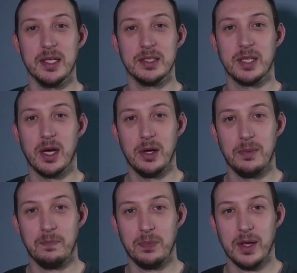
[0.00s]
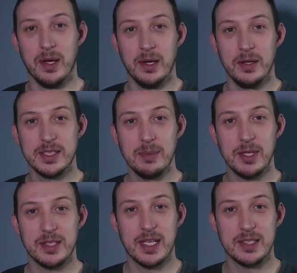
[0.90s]
So,
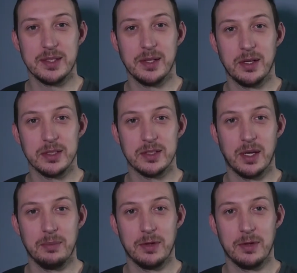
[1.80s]
similar test to last time,